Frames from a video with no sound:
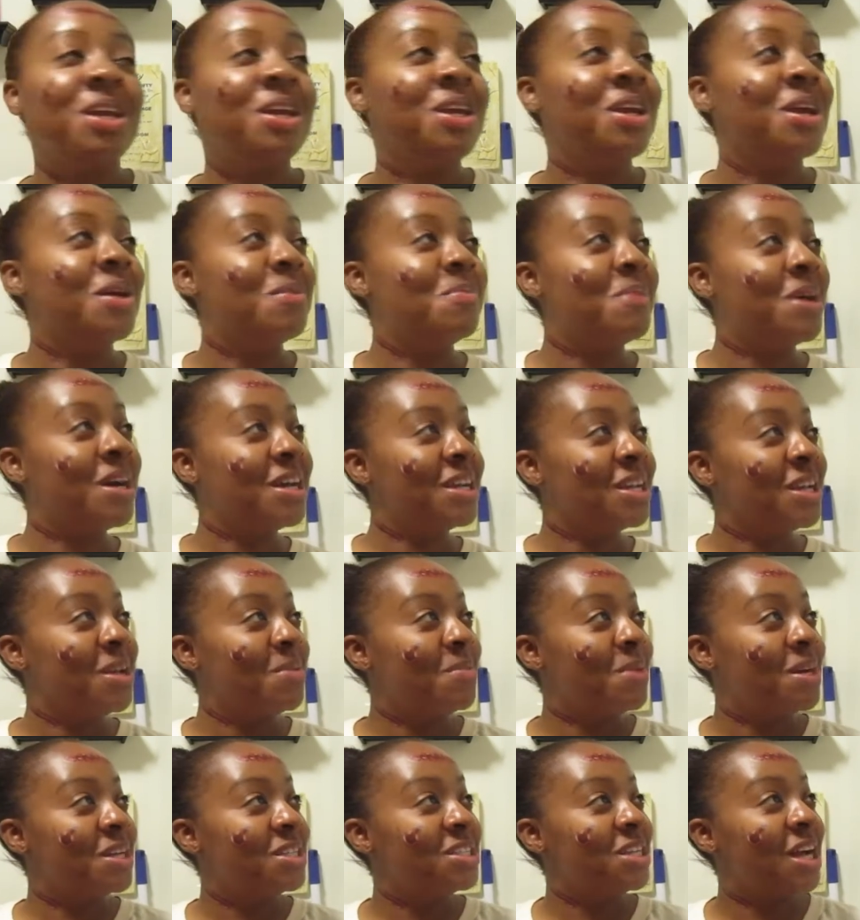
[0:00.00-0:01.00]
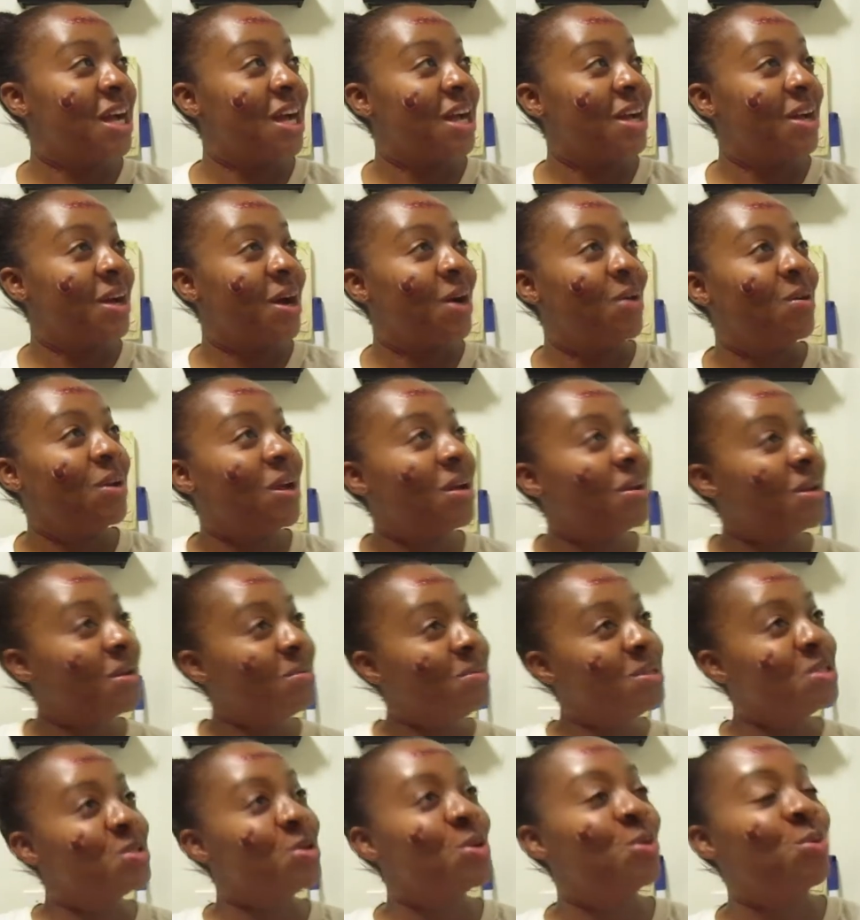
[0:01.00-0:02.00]
Get my, get my shot. Hold on, let
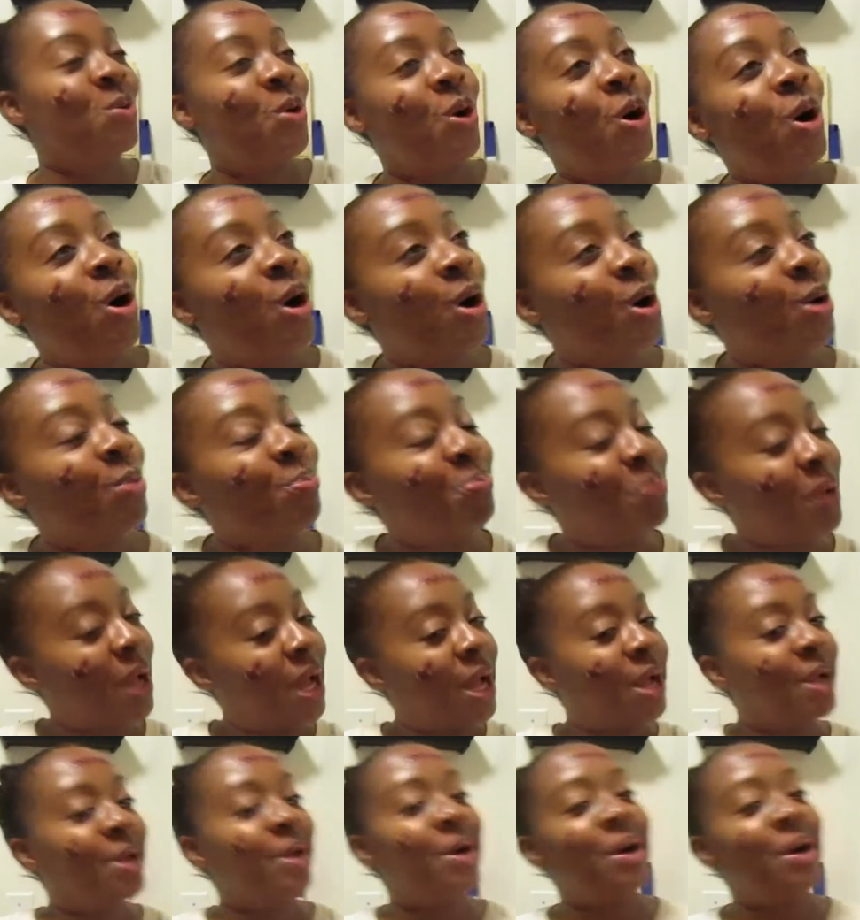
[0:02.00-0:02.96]
me do the walk. Back